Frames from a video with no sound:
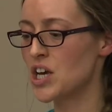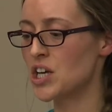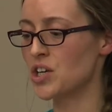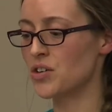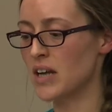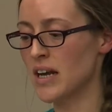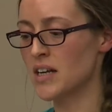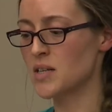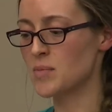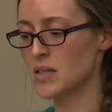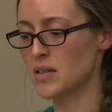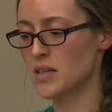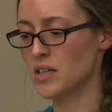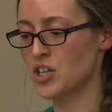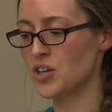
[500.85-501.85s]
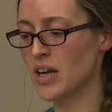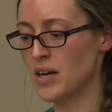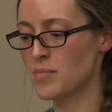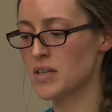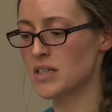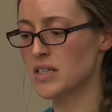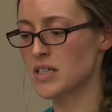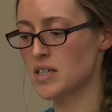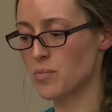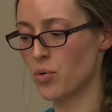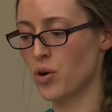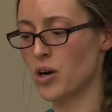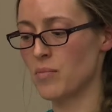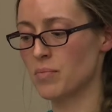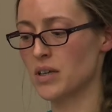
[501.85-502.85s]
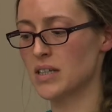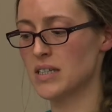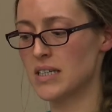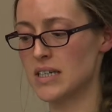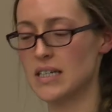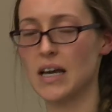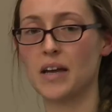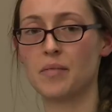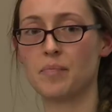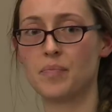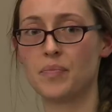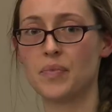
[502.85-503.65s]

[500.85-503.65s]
unanimously support Bill C-10.